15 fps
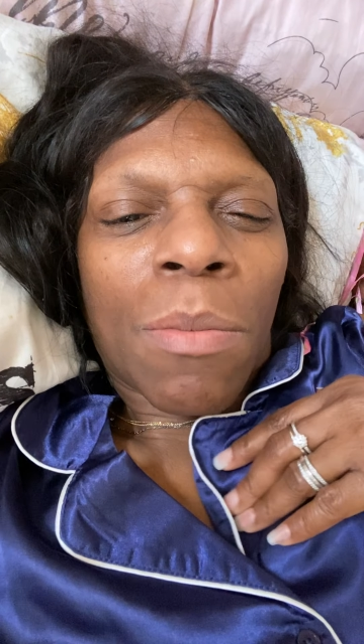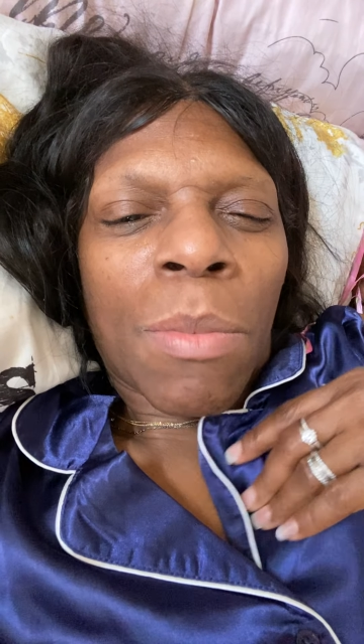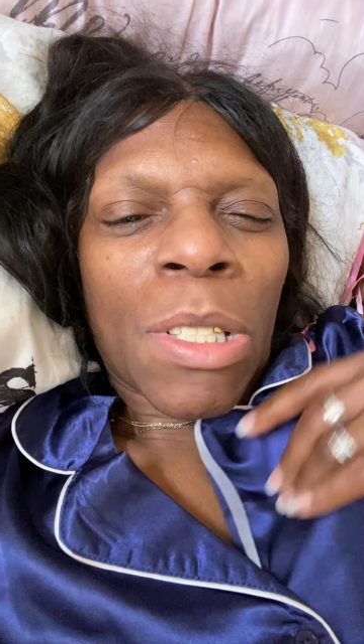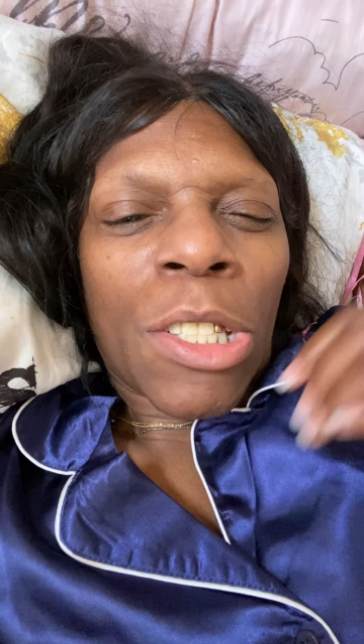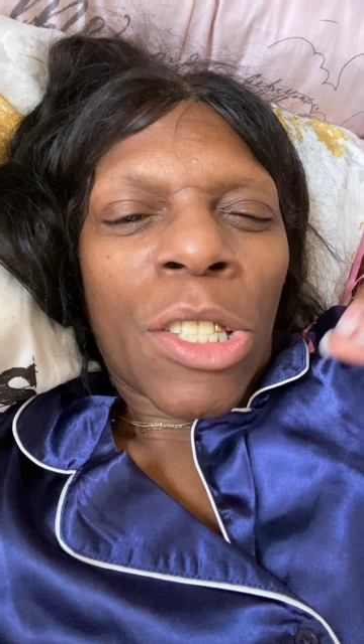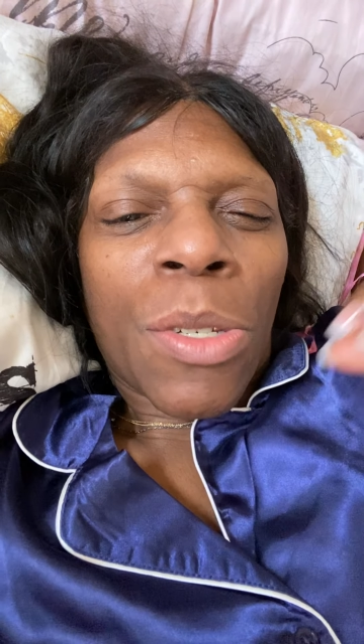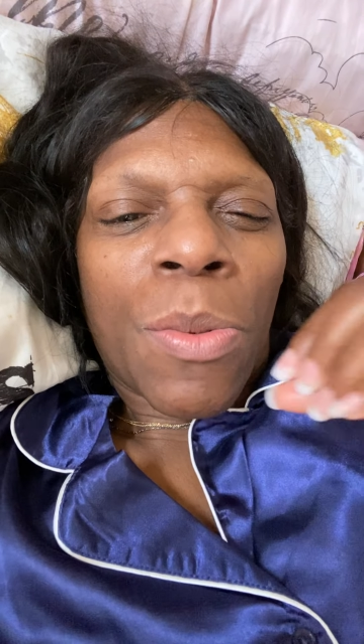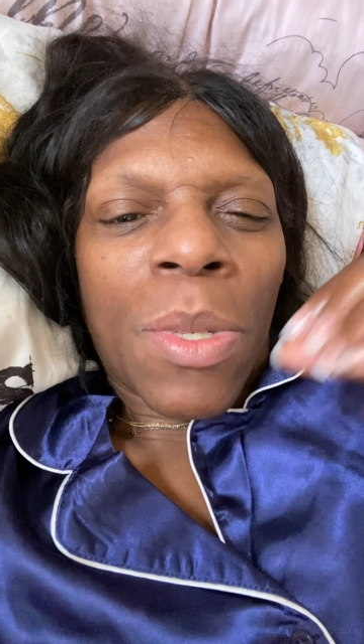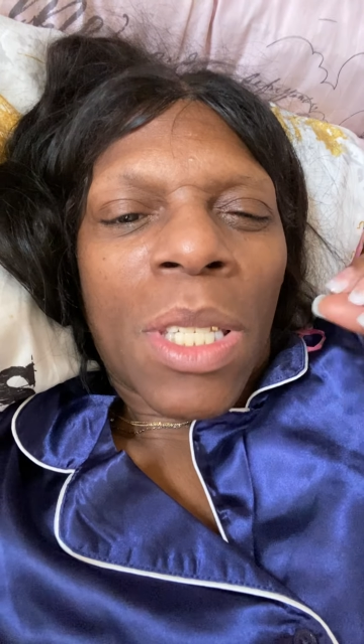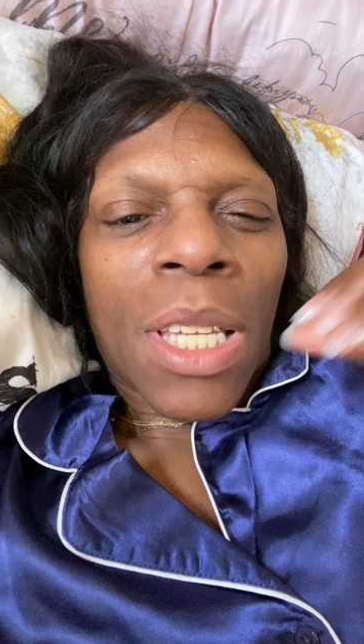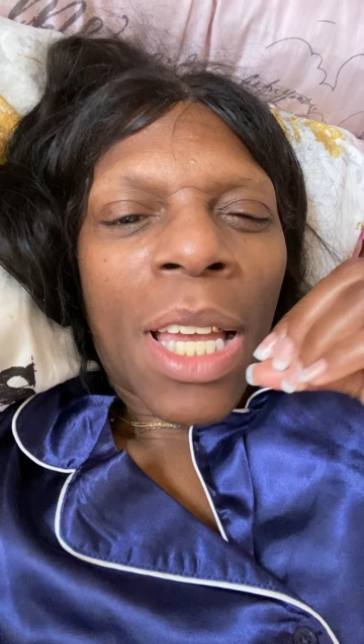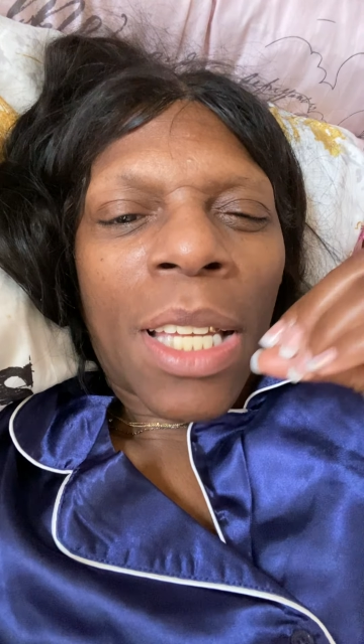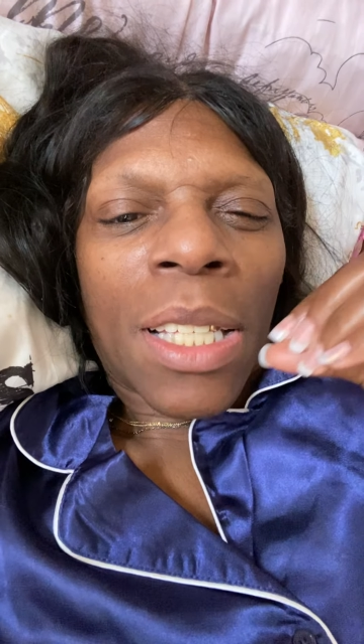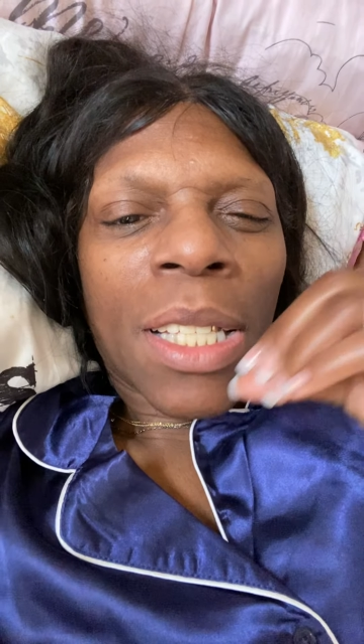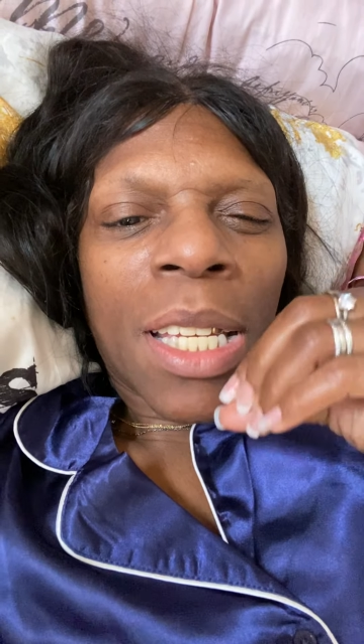But she was
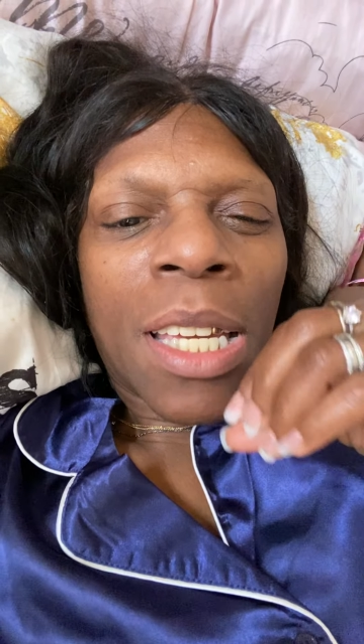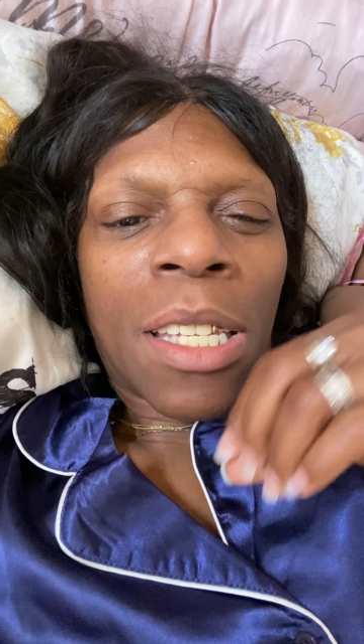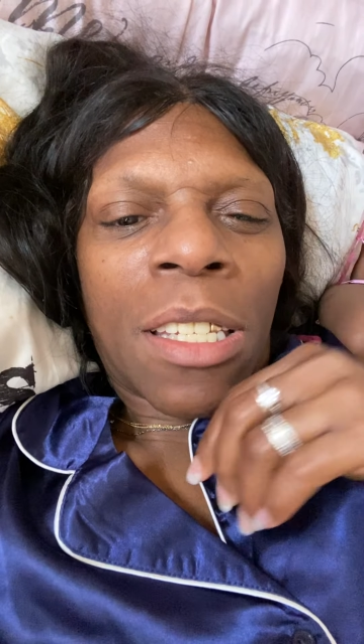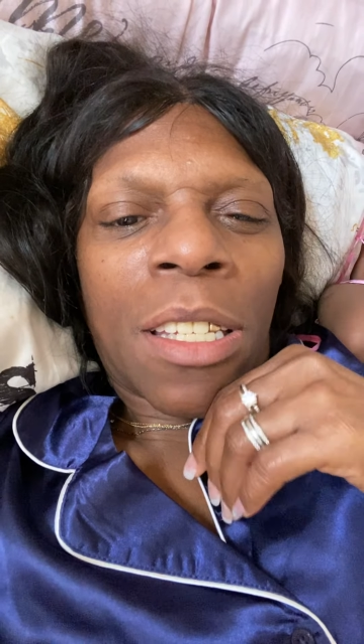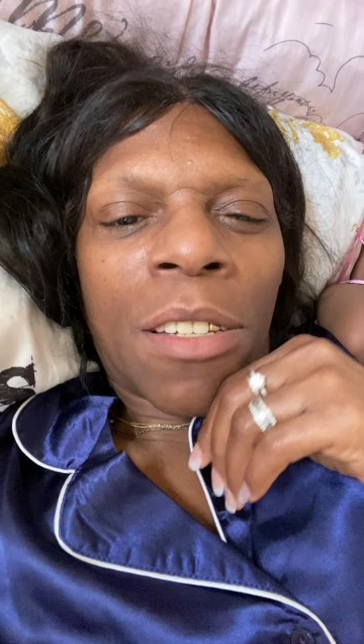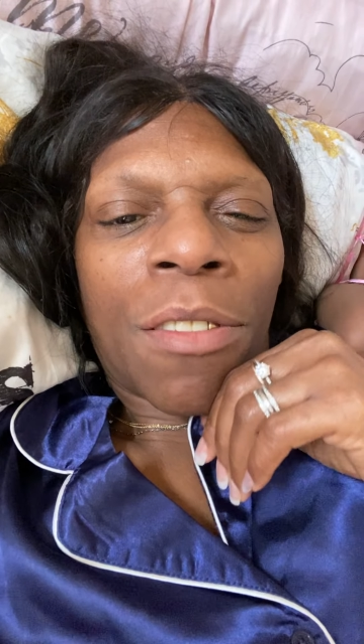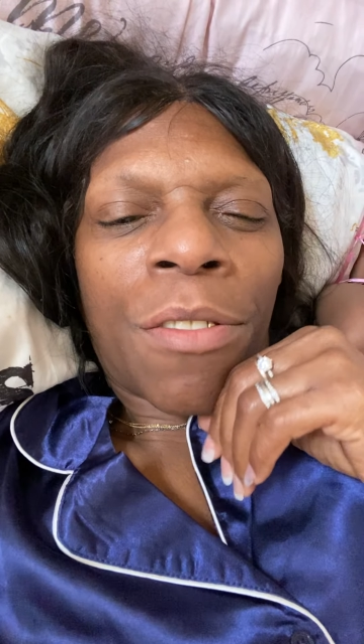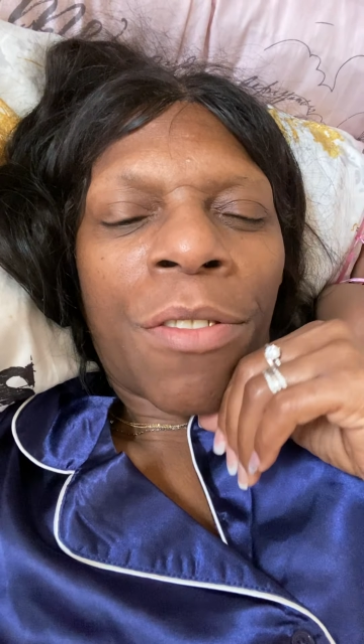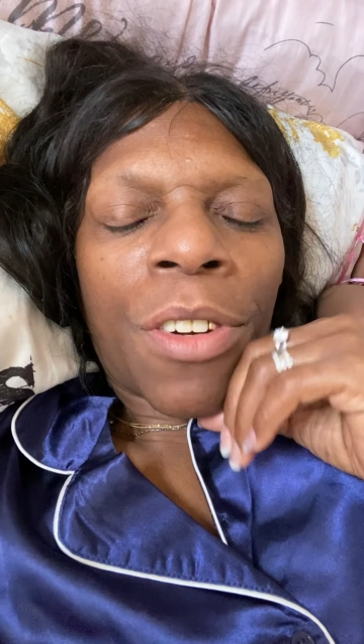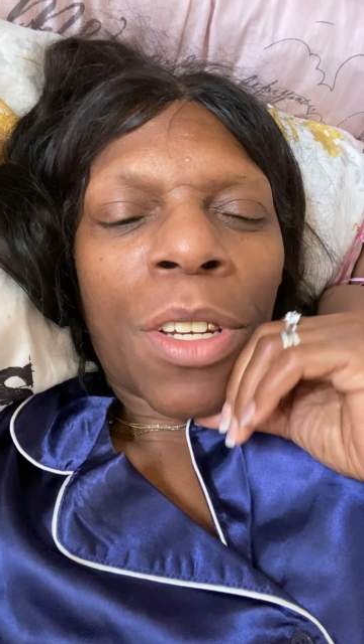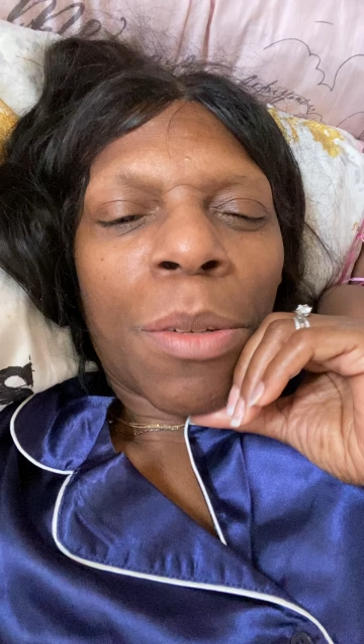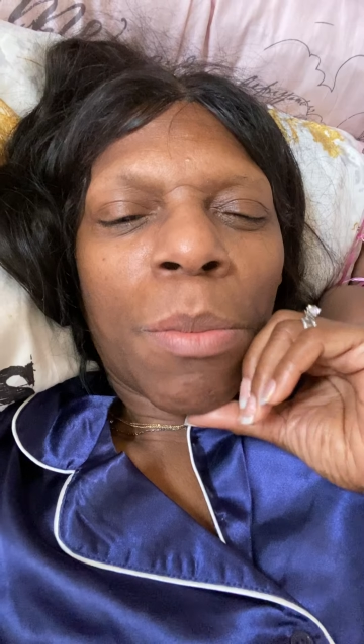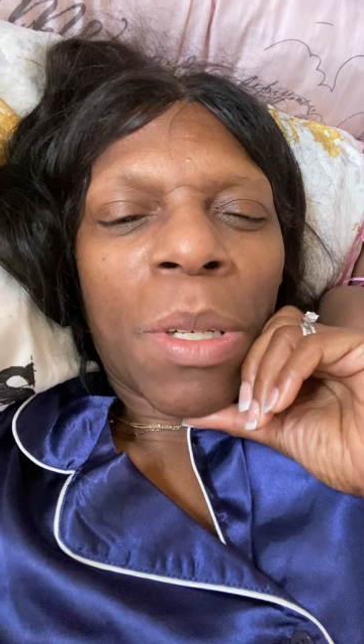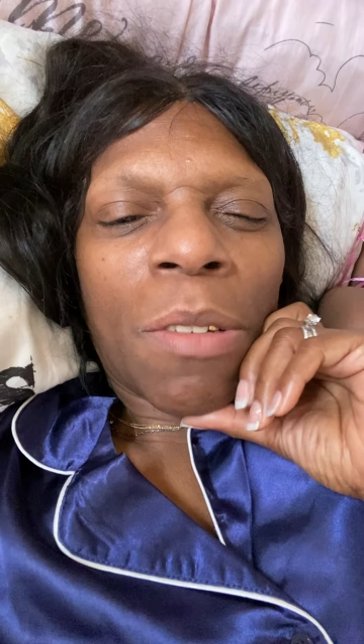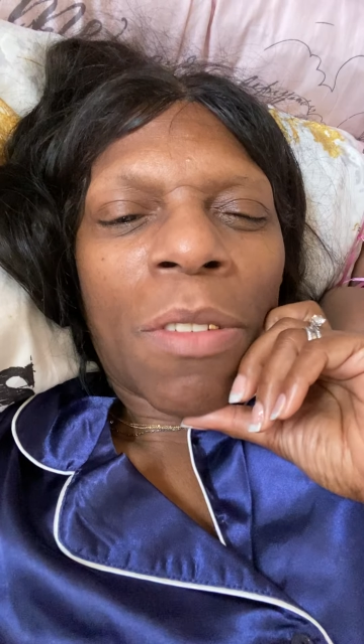like kneeling in
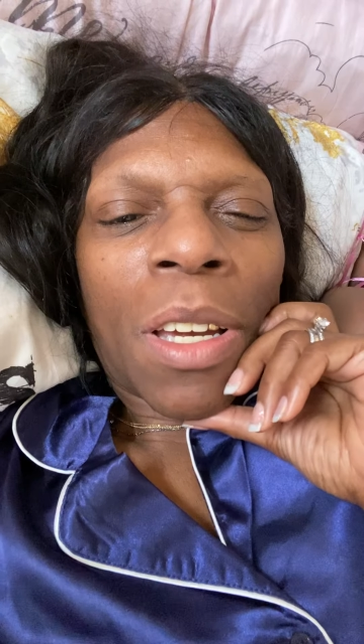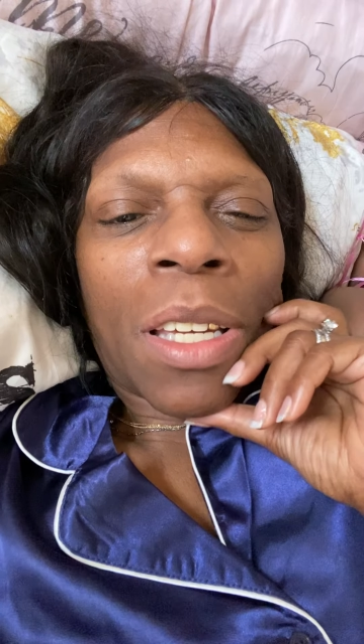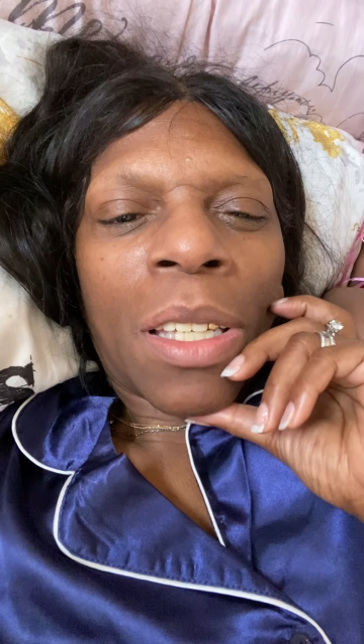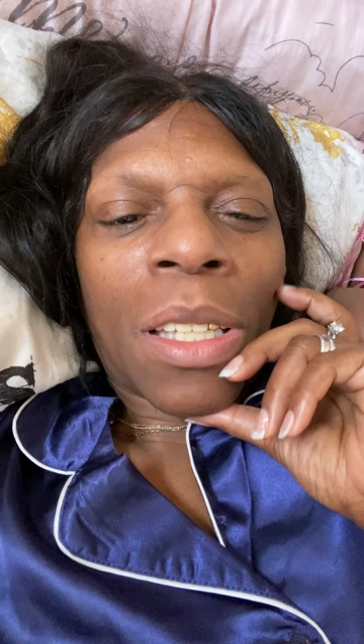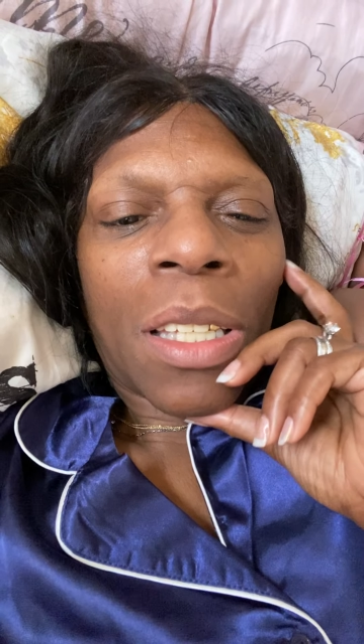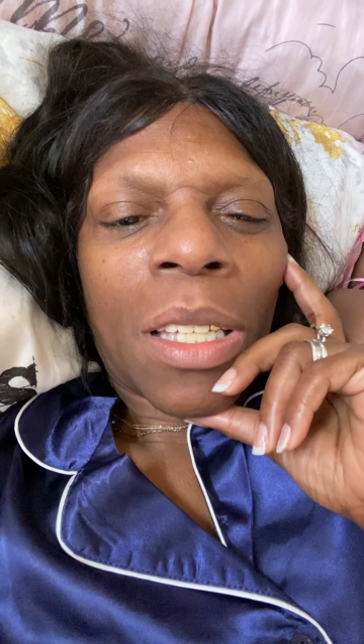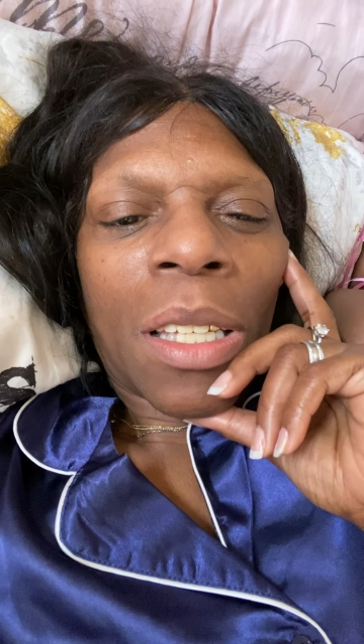front of me, right?